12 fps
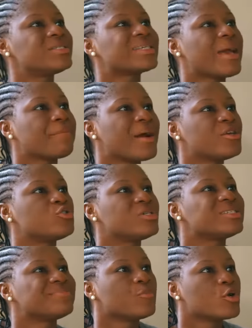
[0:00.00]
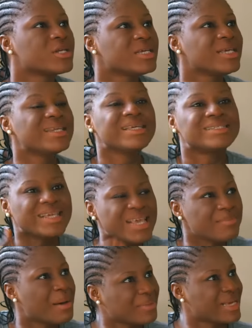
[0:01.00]
going to get married to his money. It is
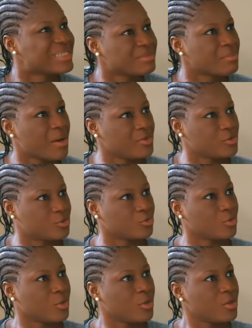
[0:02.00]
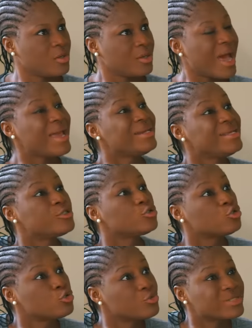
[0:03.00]
him I'm getting married to. I need
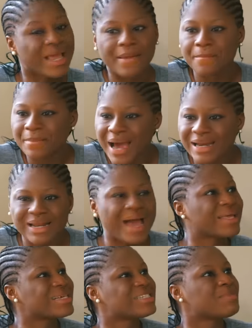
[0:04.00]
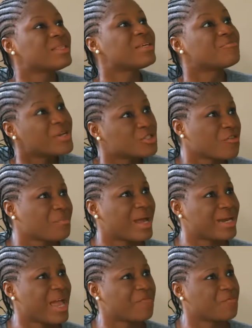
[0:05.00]
to choose a man I can spend the rest of my
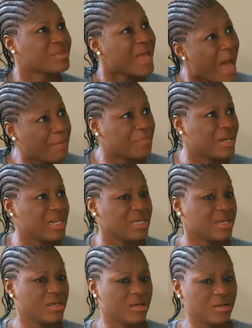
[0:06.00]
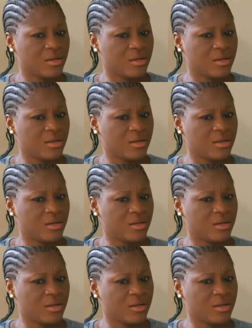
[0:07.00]
life with happily.